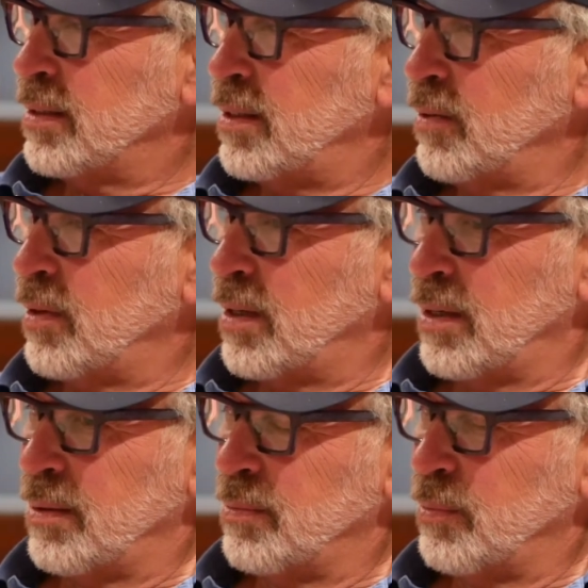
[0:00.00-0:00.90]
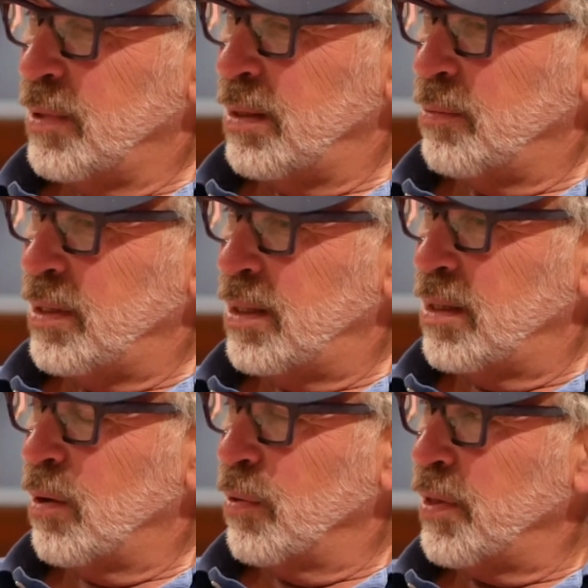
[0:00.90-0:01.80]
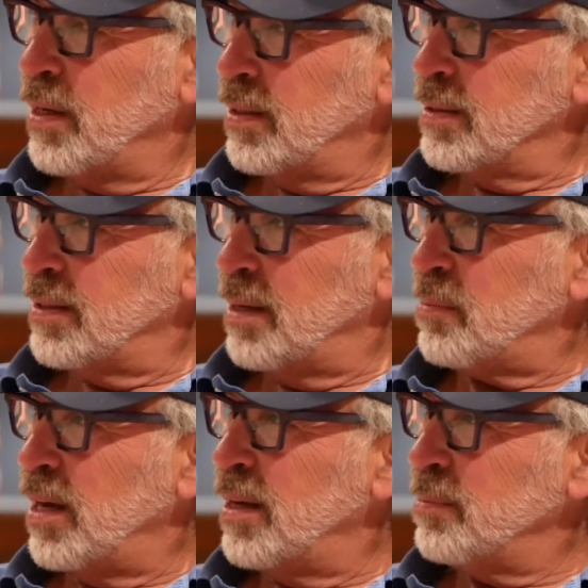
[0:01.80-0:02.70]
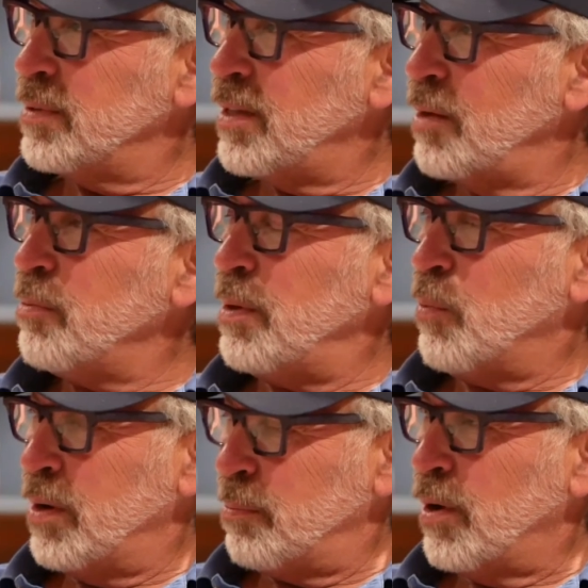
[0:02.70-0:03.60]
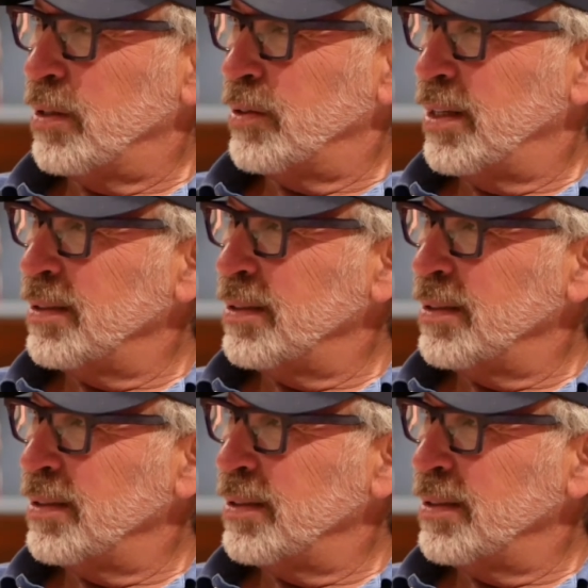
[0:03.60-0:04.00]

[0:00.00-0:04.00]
So we did the whole thing at the same time. So that would be one project.